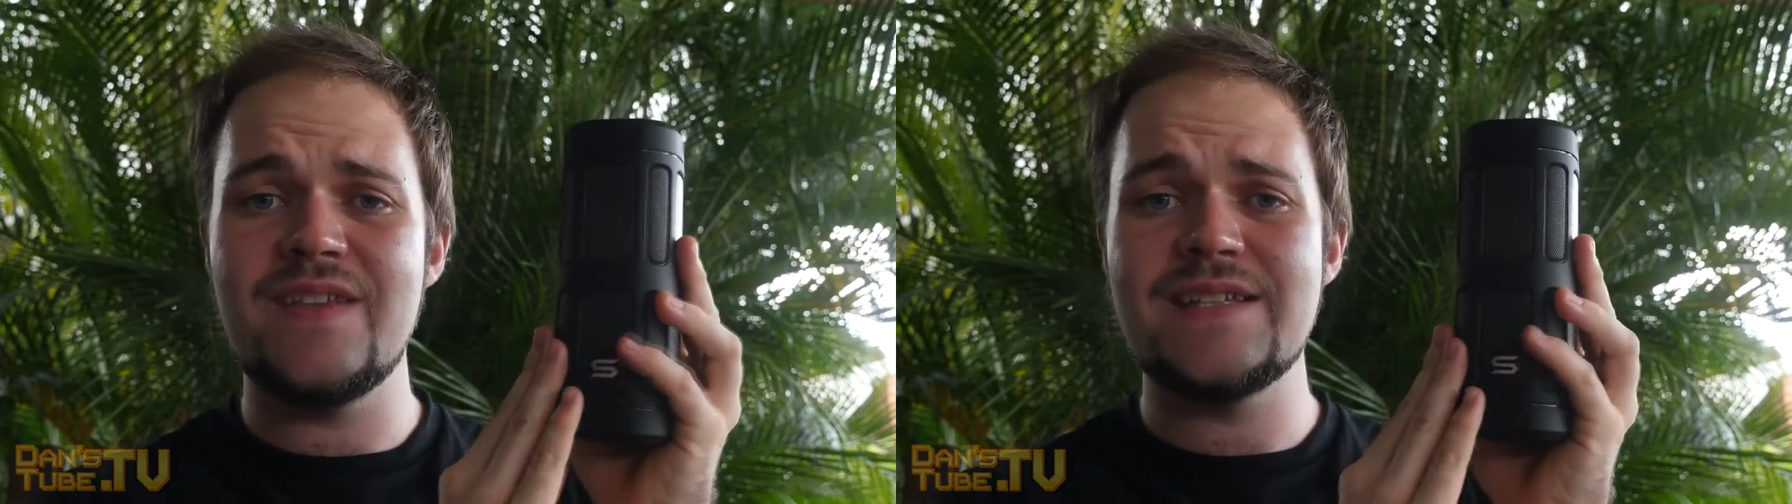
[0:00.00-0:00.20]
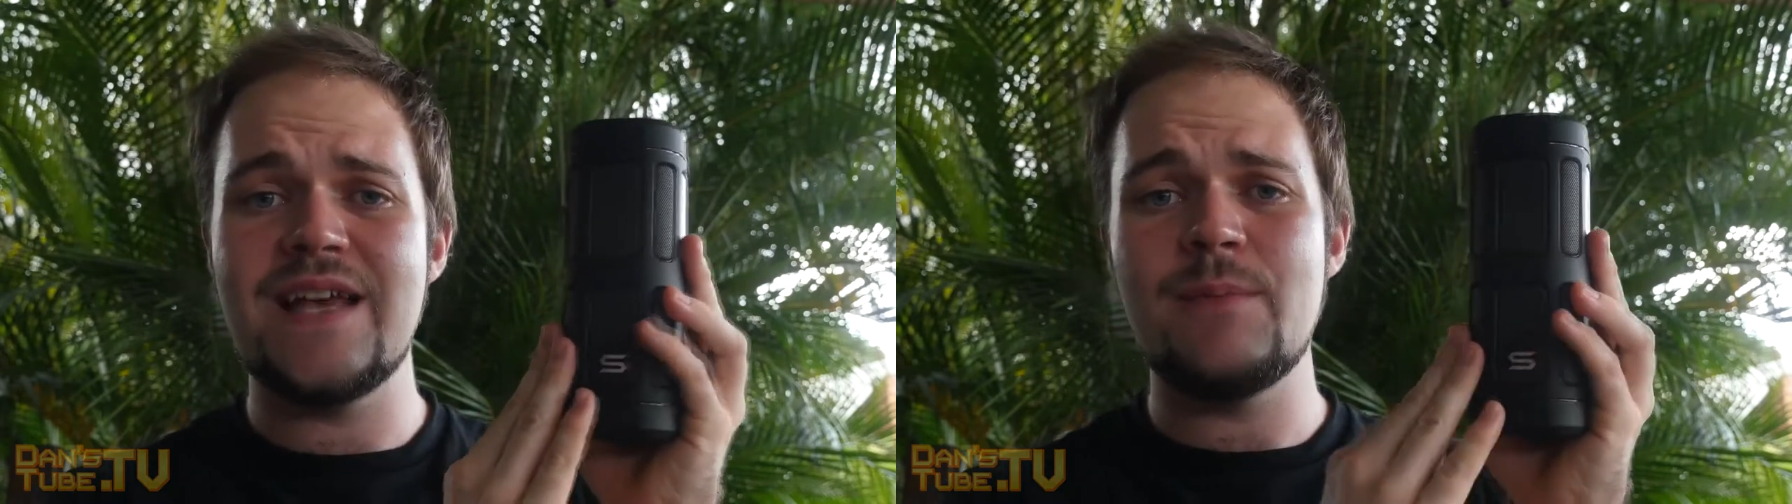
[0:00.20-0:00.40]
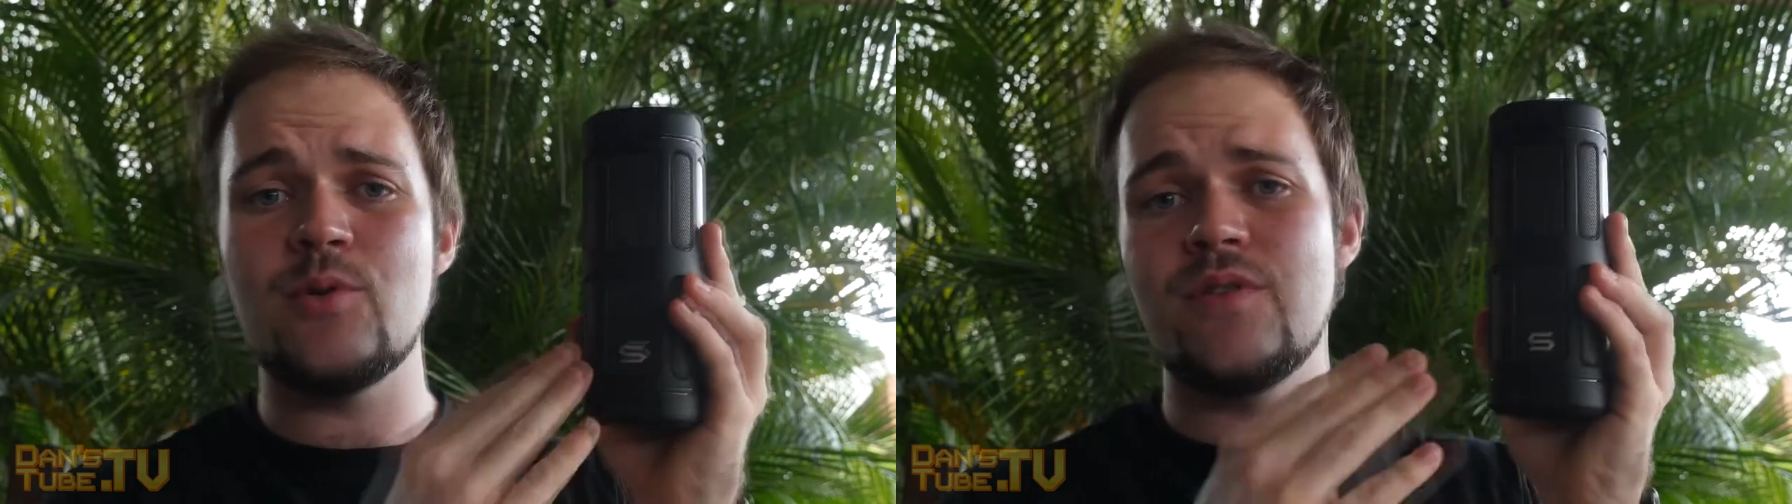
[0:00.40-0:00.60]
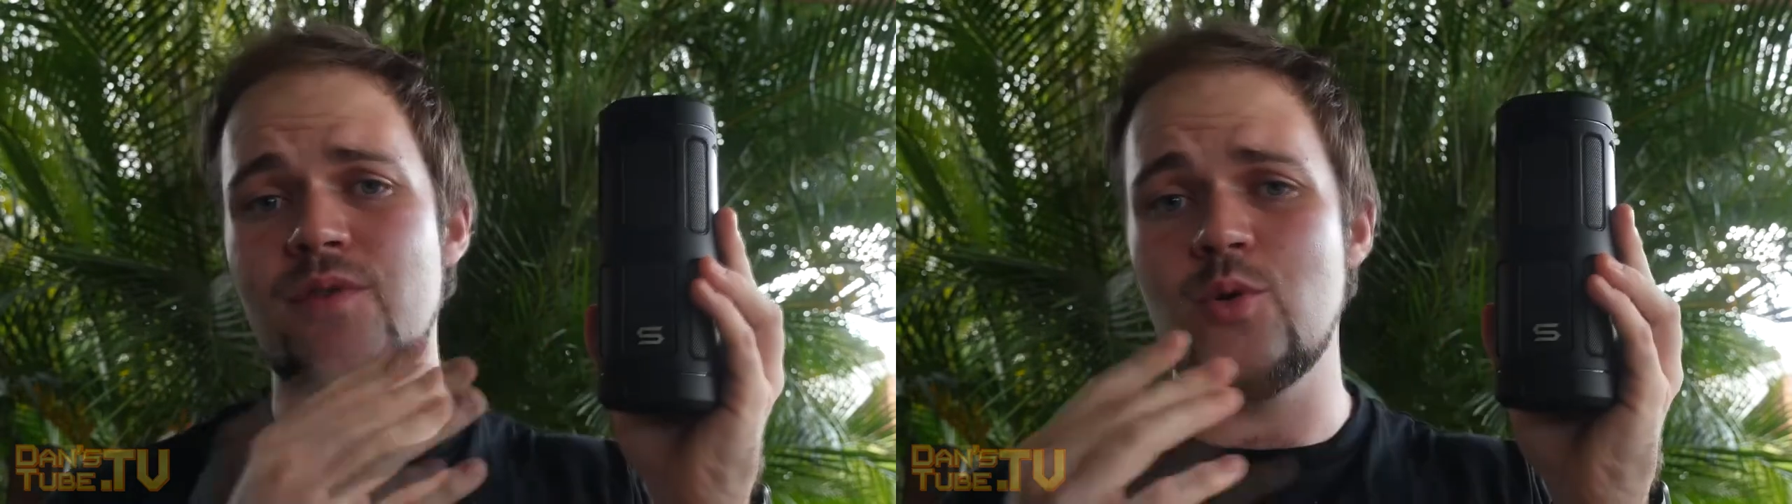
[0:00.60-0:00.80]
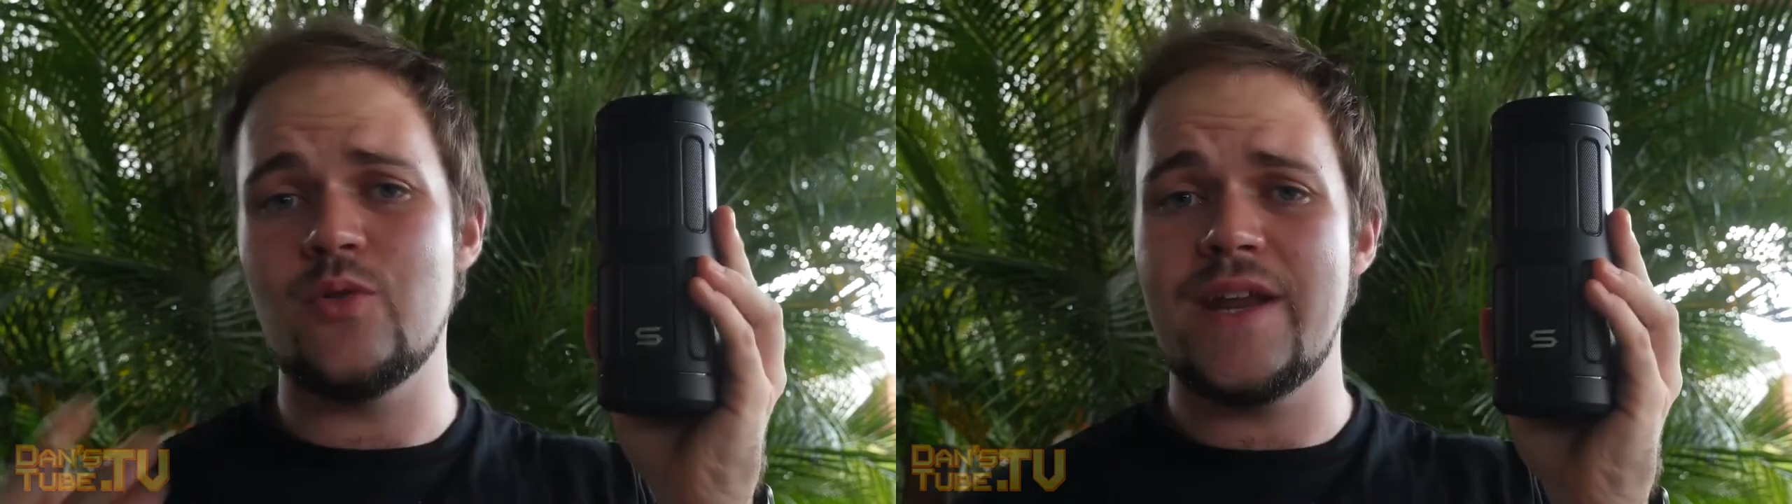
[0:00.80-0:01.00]
these up or if
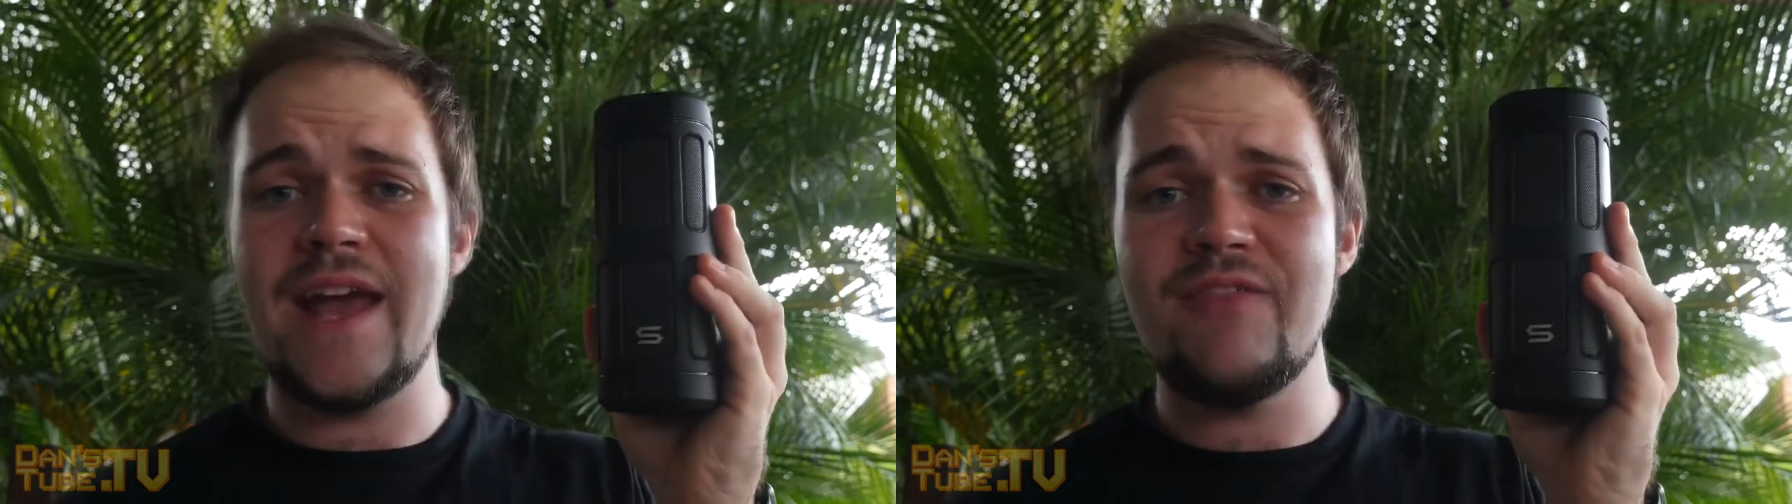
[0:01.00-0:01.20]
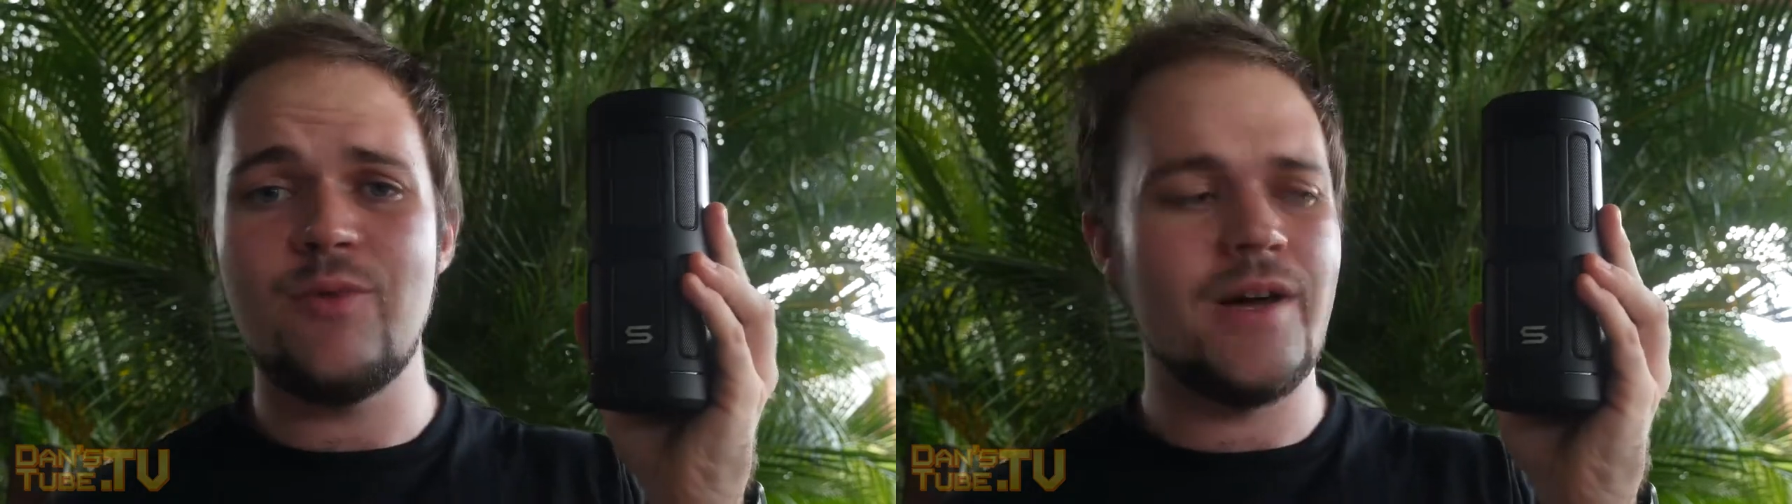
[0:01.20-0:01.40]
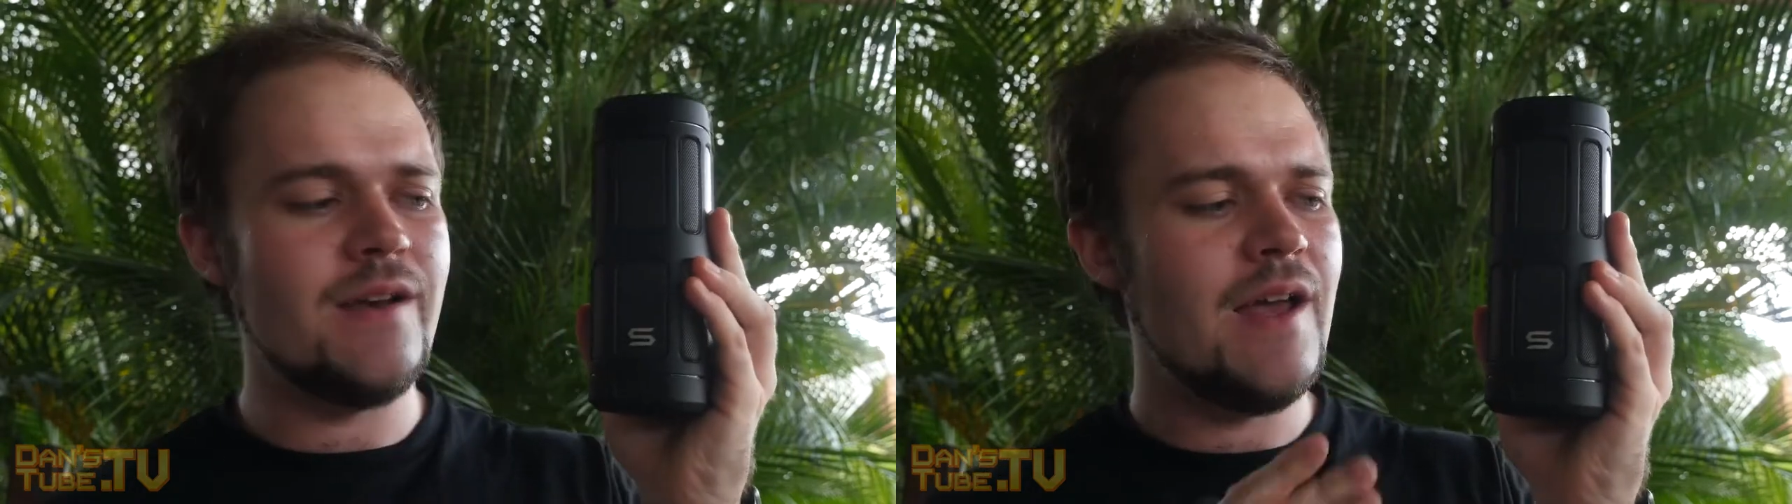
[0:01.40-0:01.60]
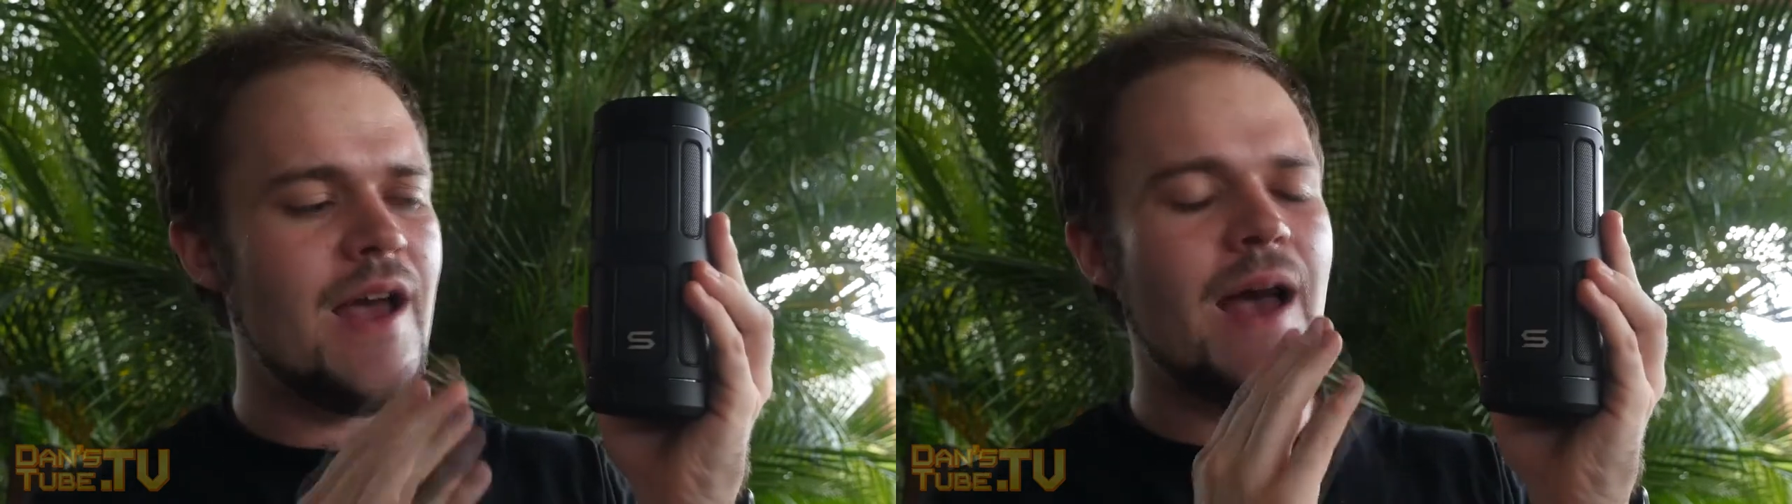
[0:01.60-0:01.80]
you already have one.